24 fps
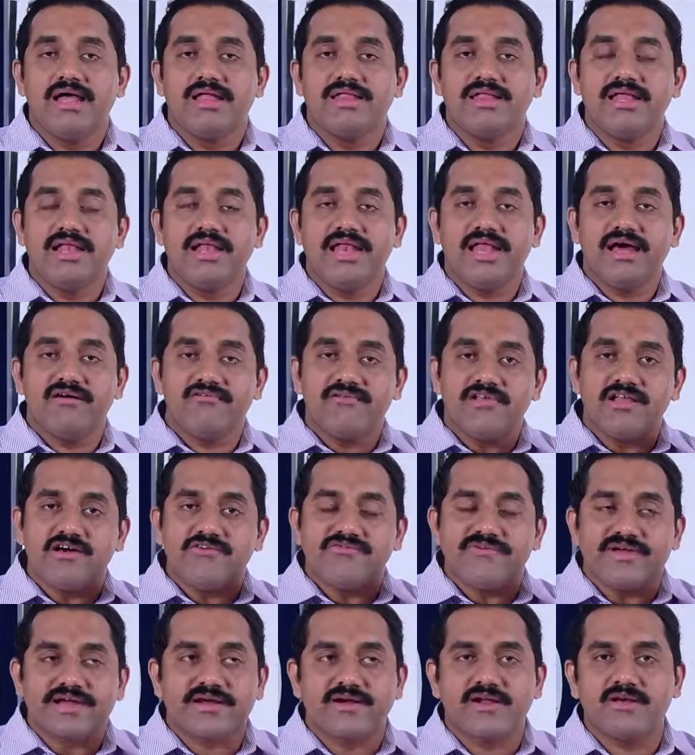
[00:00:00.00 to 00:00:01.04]
the level
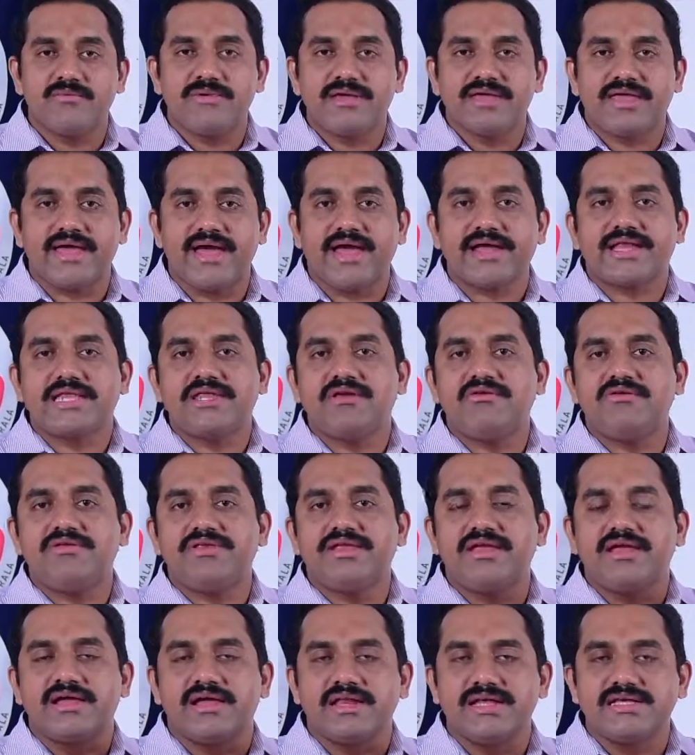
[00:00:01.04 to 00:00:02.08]
of economic
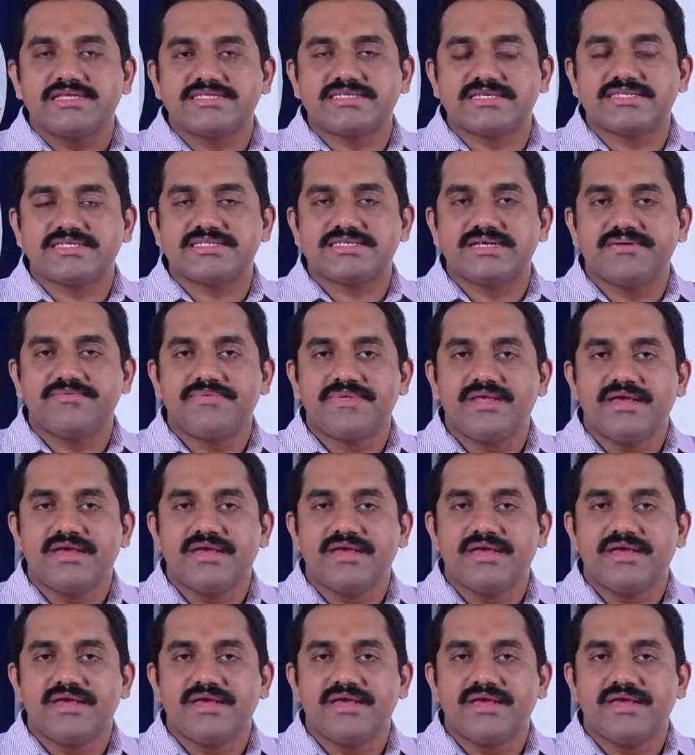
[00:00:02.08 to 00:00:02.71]
activity increases,